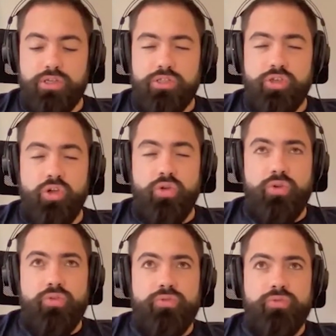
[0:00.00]
So
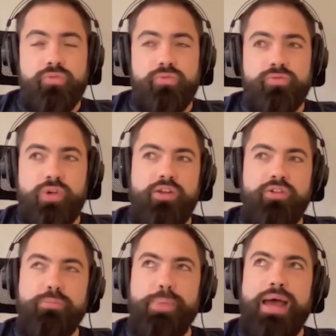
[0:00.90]
right
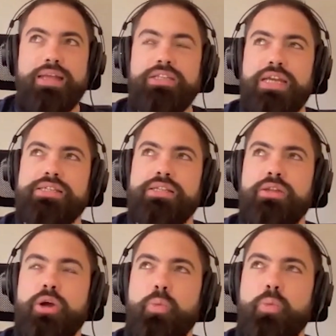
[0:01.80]
off the bat,
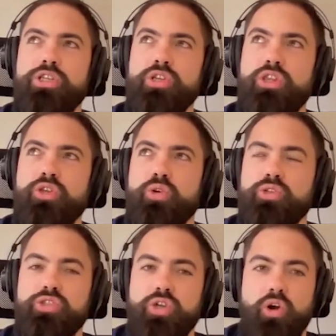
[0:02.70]
Jason, what's your
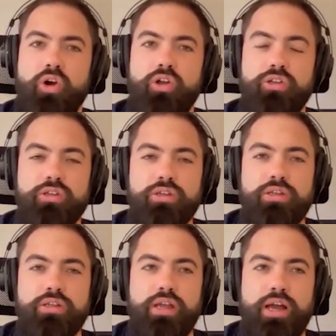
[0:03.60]
thoughts on
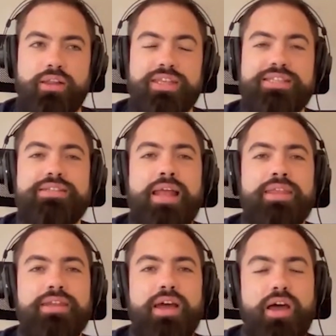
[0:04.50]
kind of the
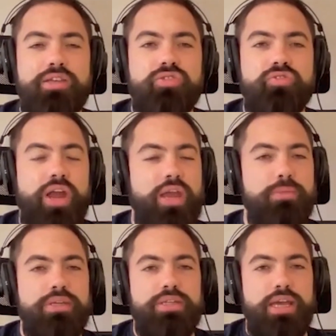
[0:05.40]
standardized
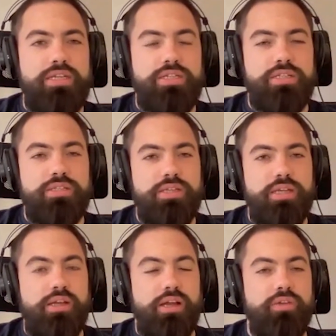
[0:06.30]
recommendations
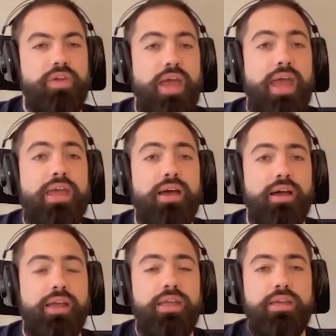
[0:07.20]
and kind of
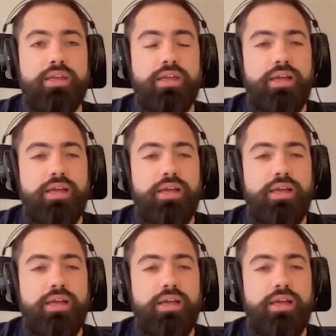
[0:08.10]
AI